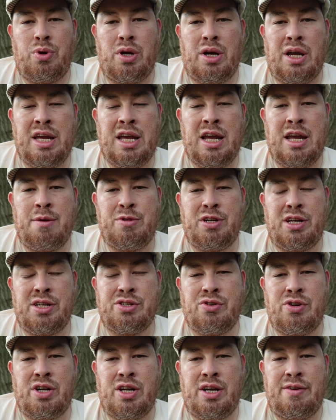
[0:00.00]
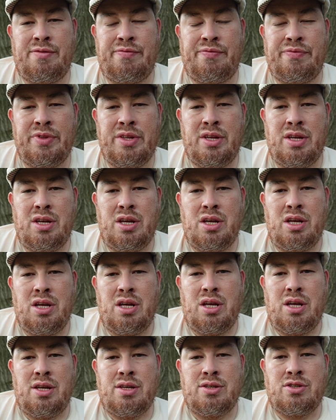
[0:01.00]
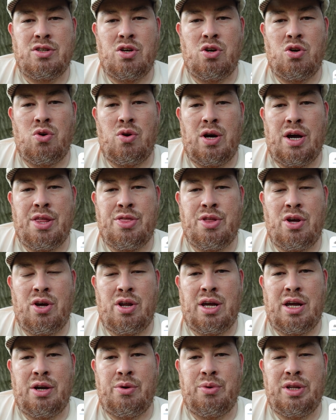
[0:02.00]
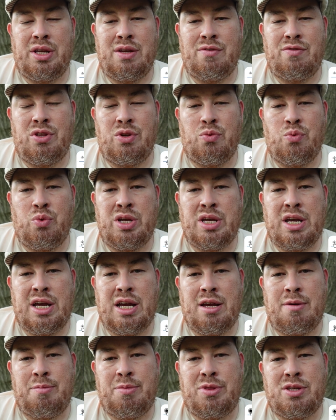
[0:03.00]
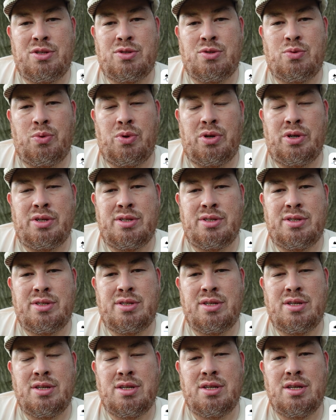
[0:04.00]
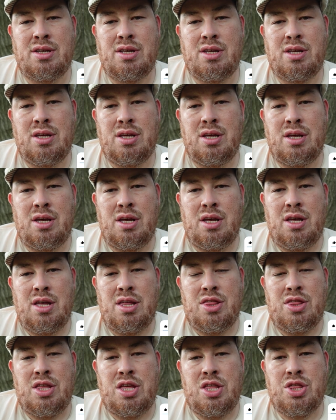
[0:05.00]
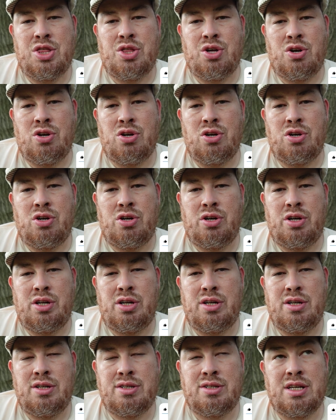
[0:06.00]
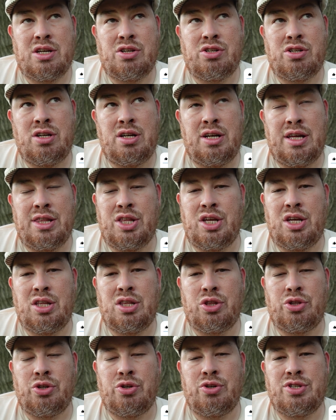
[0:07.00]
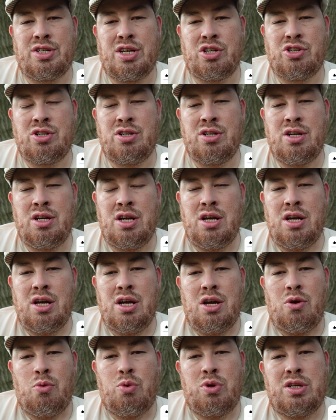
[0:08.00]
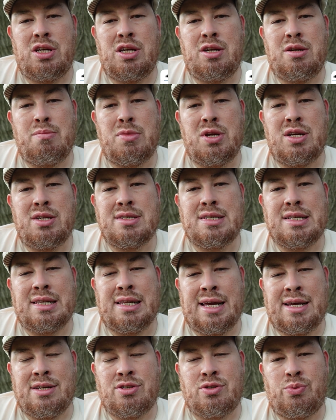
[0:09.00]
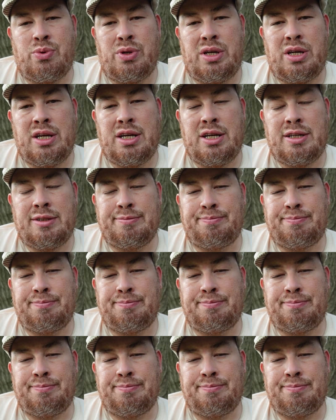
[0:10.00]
I gamed yesterday, so I thought I would give the recap. This was the third session, I think, the third session. We did miss last week,